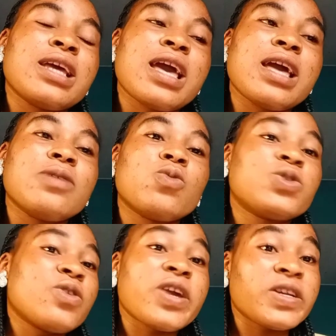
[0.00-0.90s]
and
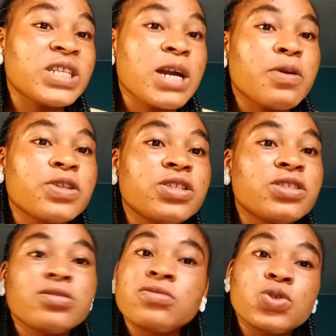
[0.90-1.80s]
whatsoever you think about it
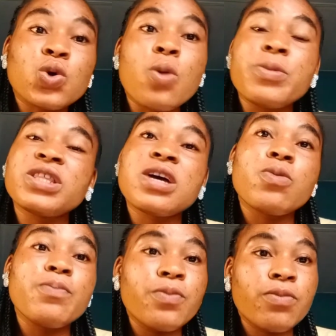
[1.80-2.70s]
to comment
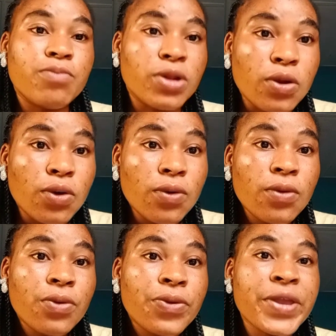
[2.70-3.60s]
down below